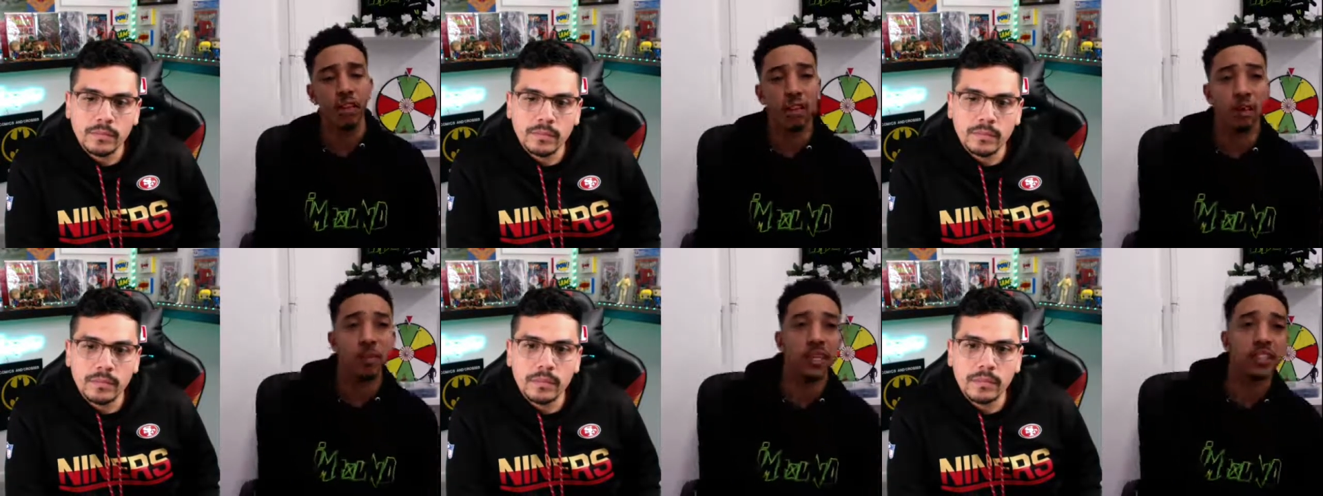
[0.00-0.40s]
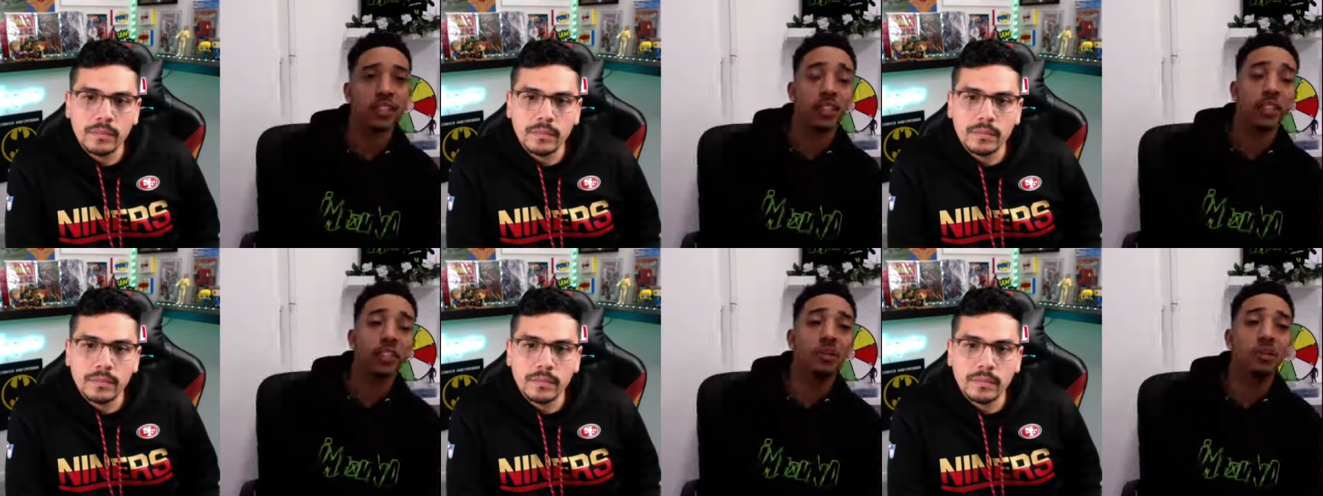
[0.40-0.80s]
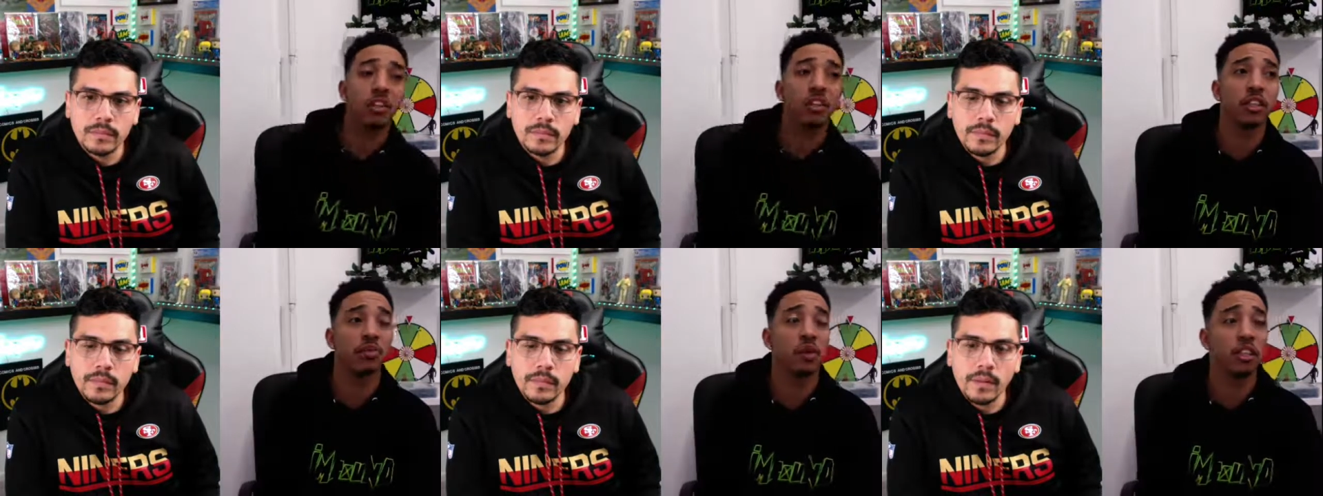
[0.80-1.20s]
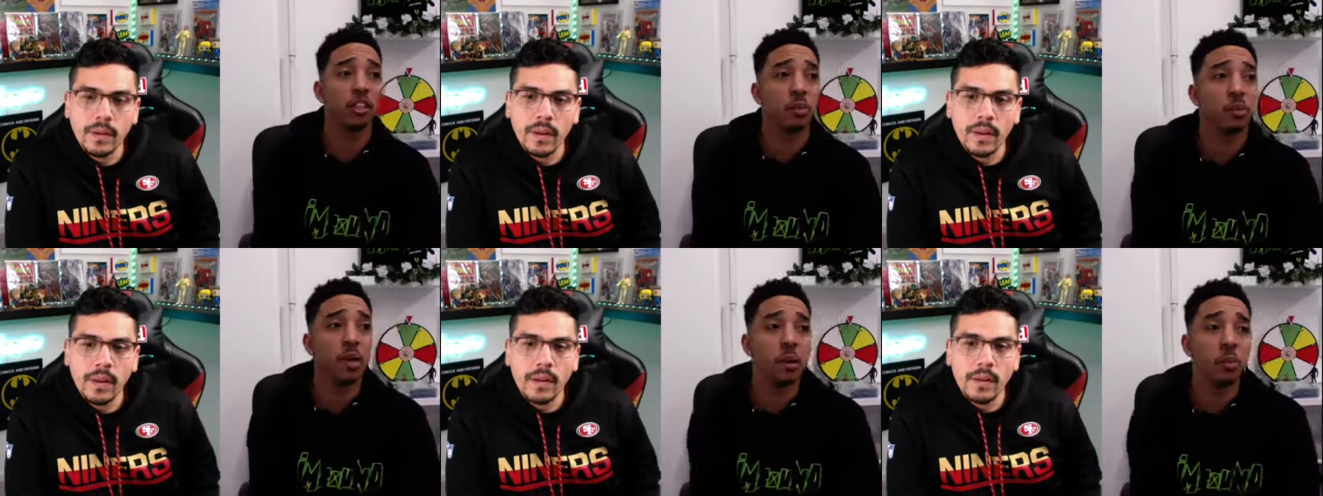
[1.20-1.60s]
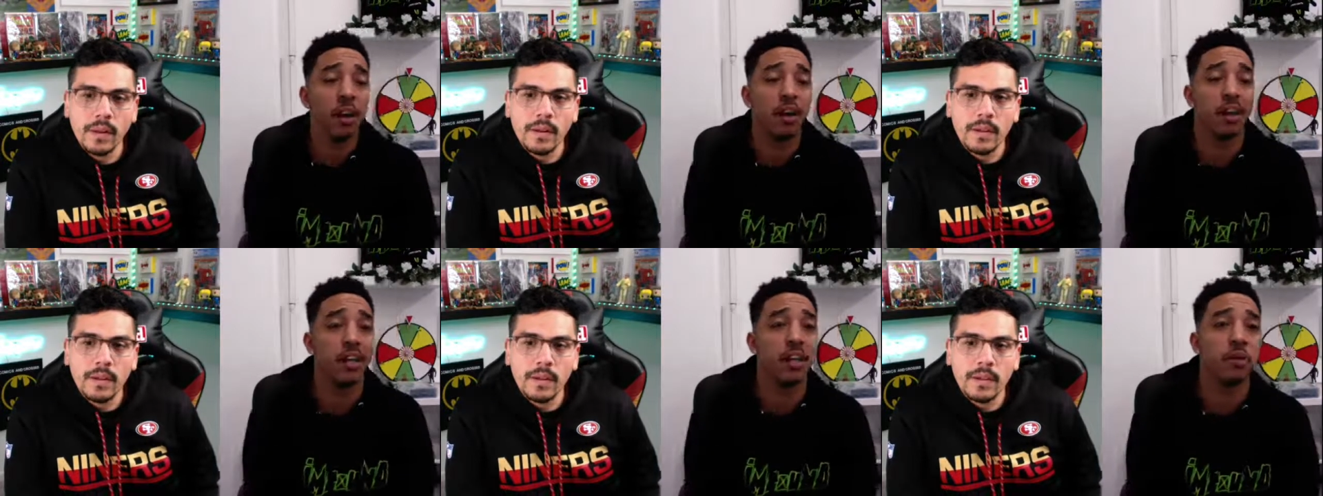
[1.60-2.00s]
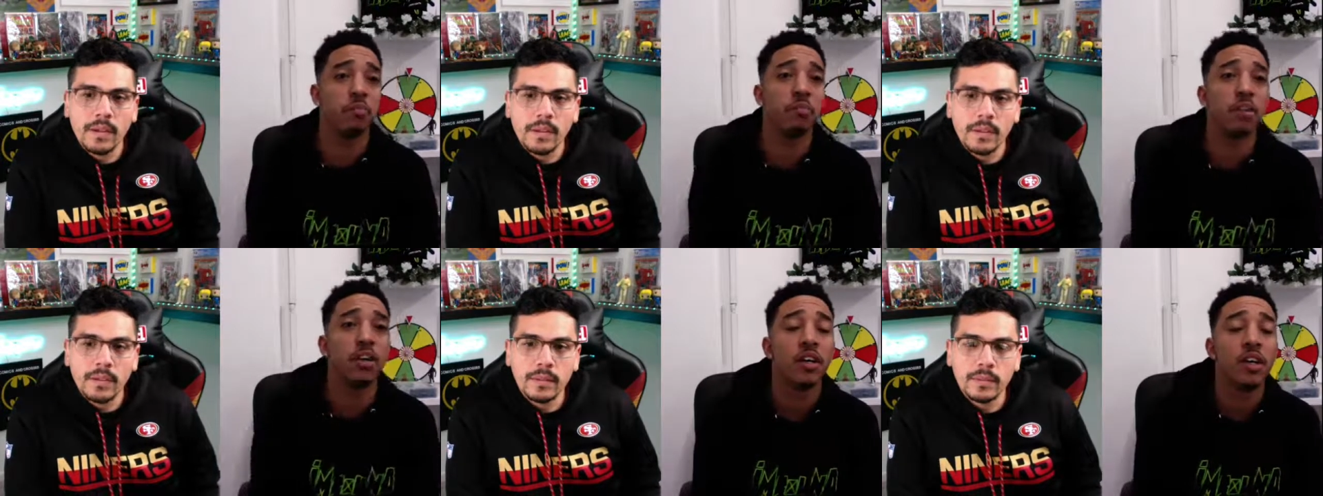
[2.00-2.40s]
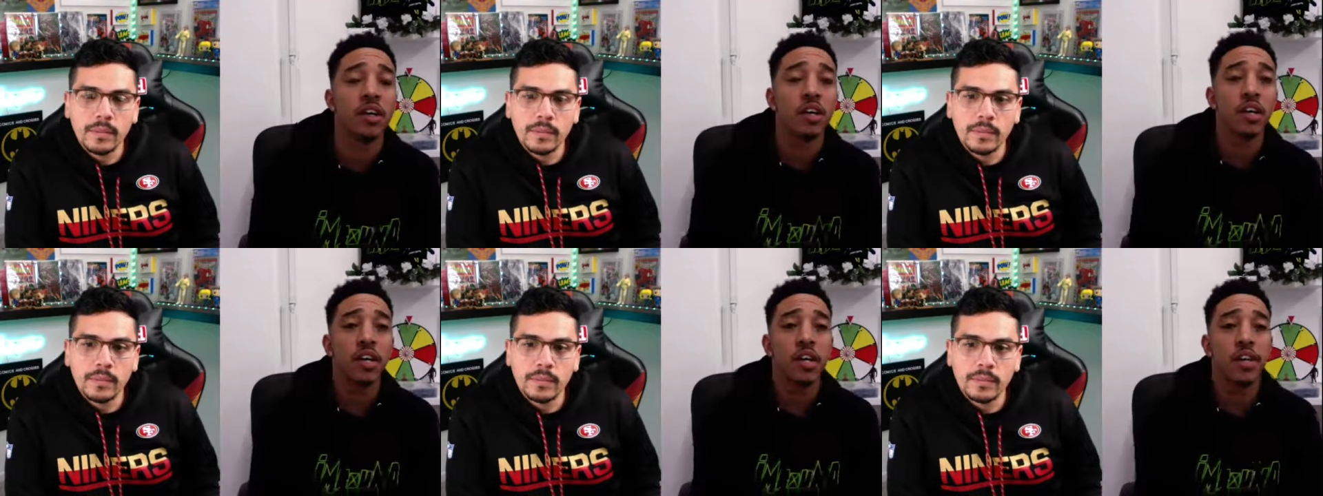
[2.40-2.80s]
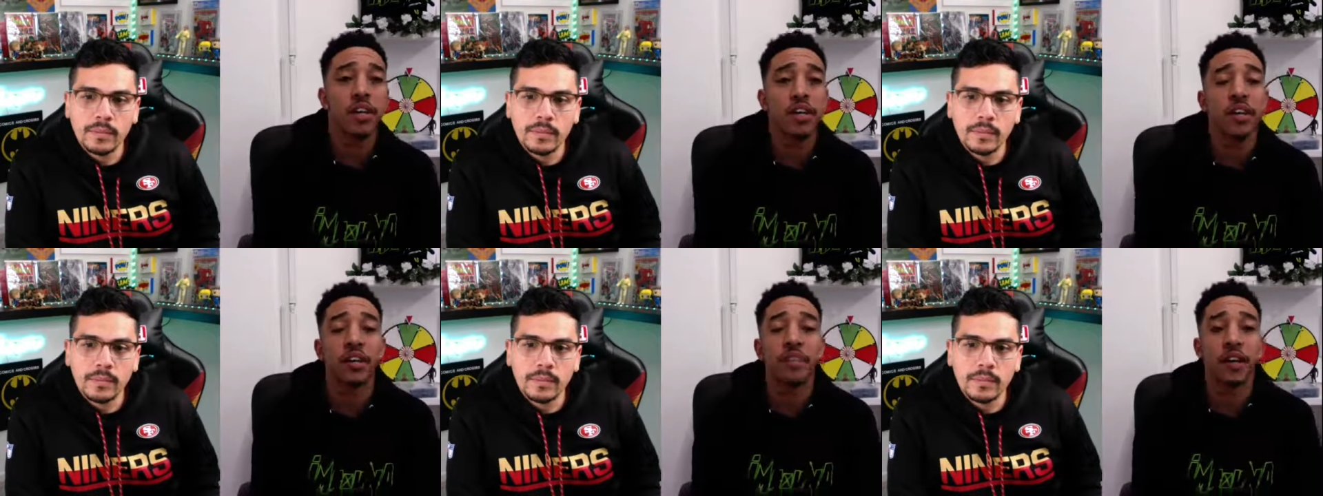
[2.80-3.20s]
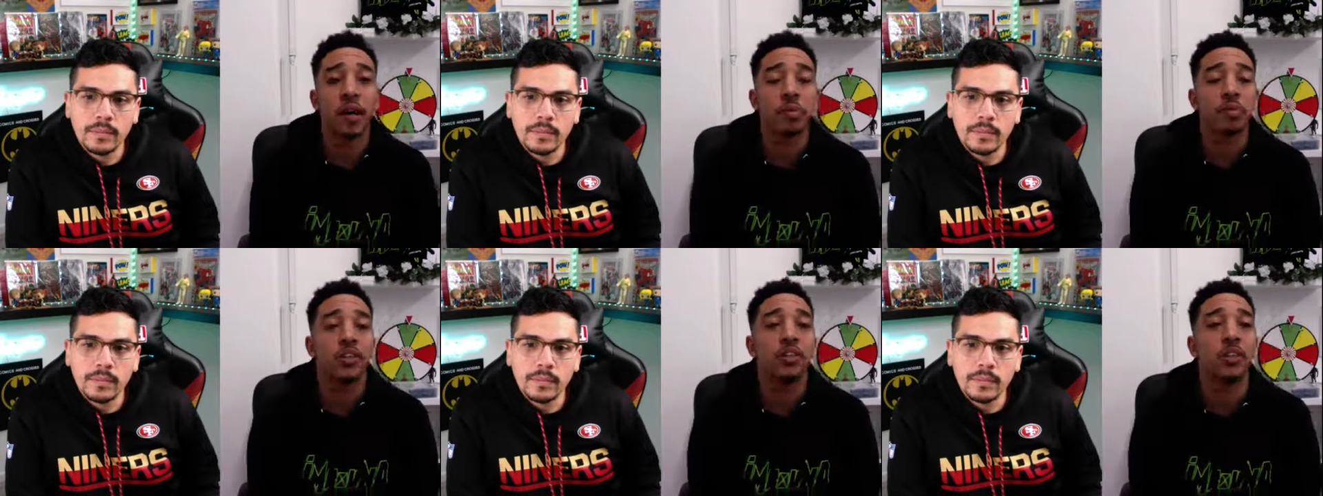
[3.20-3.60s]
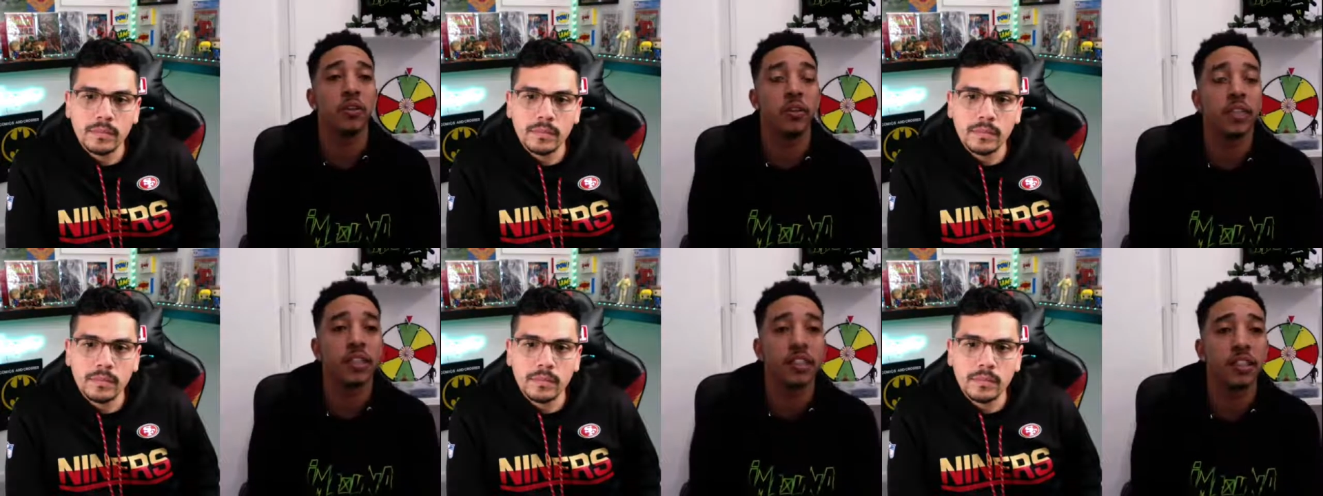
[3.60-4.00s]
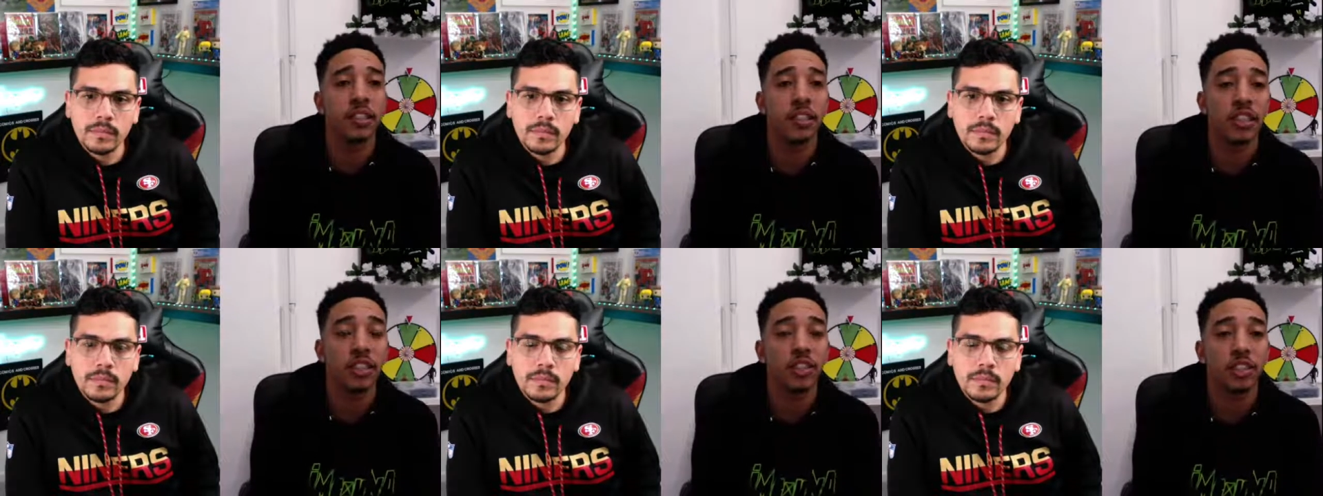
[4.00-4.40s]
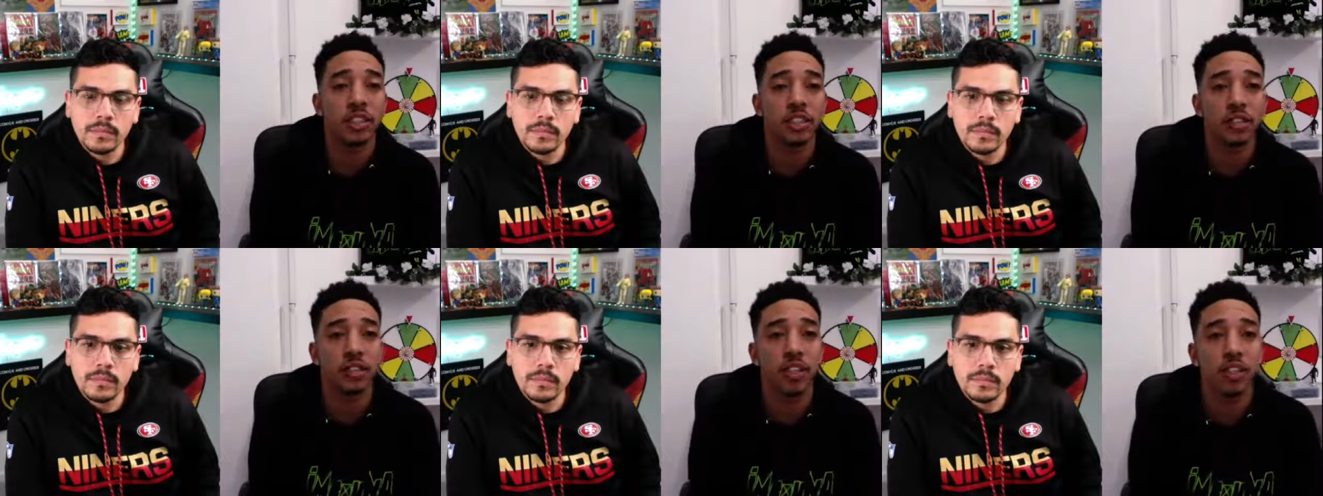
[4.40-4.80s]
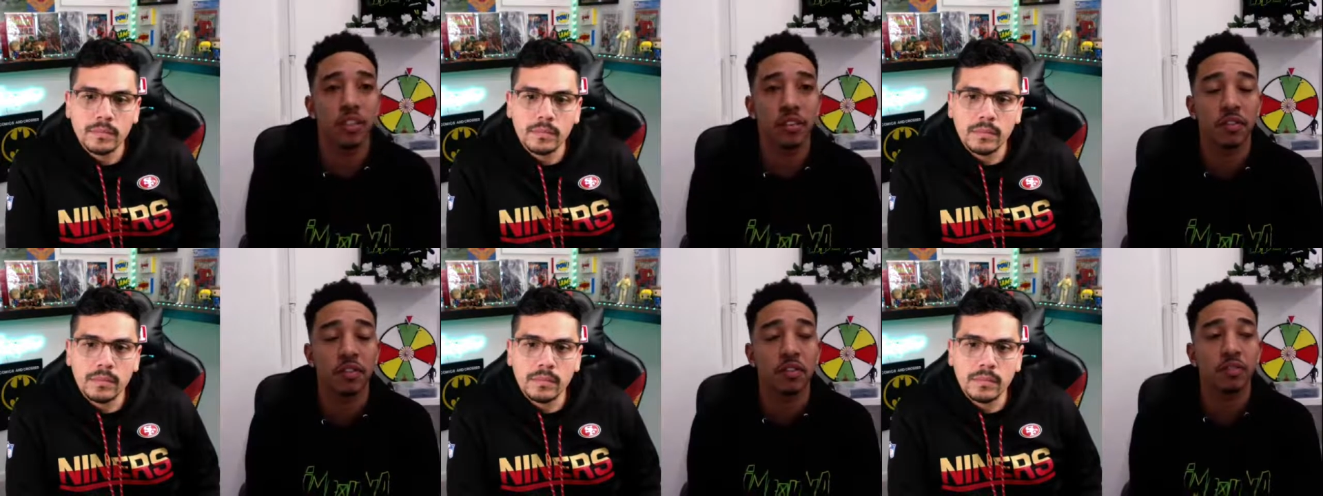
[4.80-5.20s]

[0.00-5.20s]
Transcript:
Speaker 1: Originally, it was only supposed to be about him and then other opportunities and interests of